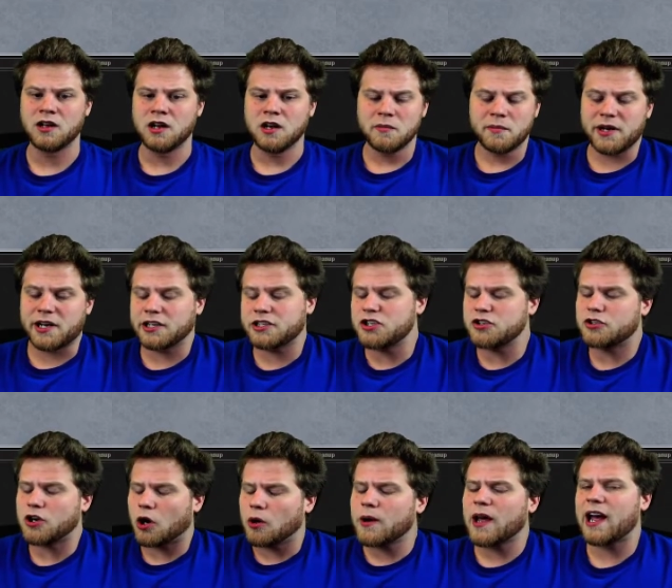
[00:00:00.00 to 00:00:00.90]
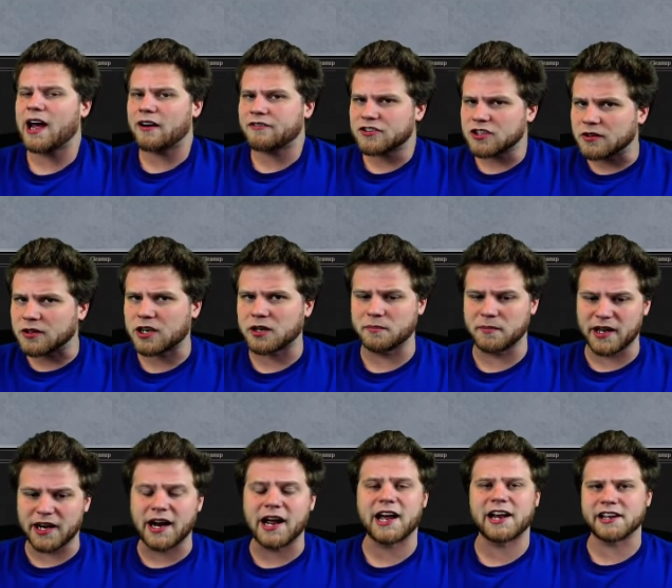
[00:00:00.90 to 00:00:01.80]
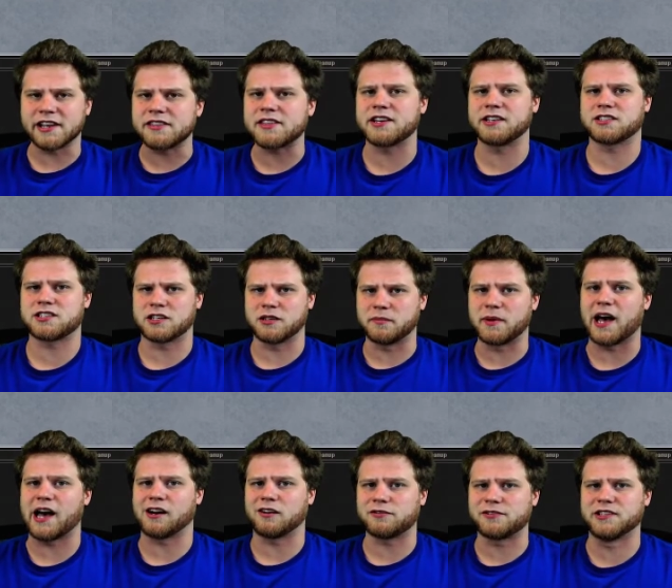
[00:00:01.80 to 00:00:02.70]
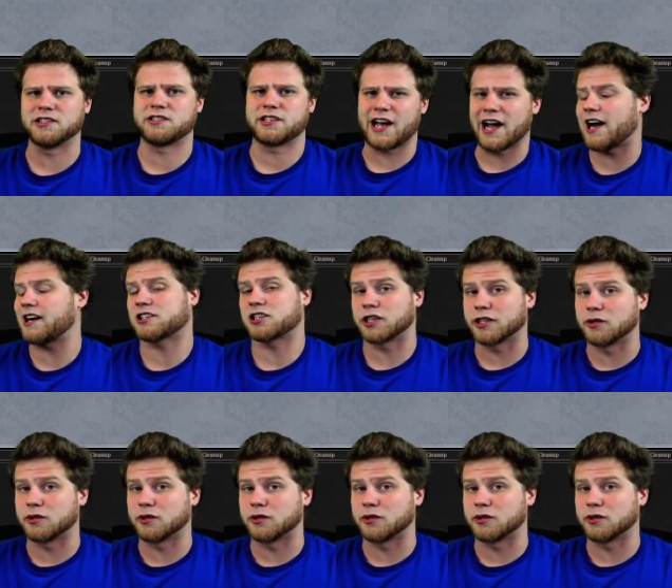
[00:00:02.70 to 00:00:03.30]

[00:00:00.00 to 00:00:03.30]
because you don't have to commit anything to the battlefield to actually